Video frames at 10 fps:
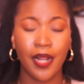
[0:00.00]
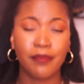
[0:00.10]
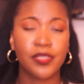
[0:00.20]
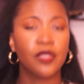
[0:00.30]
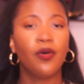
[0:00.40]
and
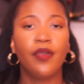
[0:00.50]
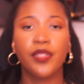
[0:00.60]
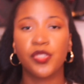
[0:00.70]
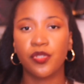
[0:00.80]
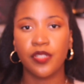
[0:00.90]
I'm still on
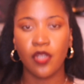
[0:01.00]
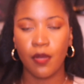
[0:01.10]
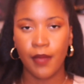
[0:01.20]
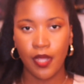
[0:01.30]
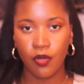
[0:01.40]
the journey
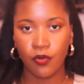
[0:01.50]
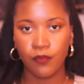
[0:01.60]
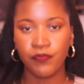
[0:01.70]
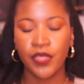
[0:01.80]
on my own.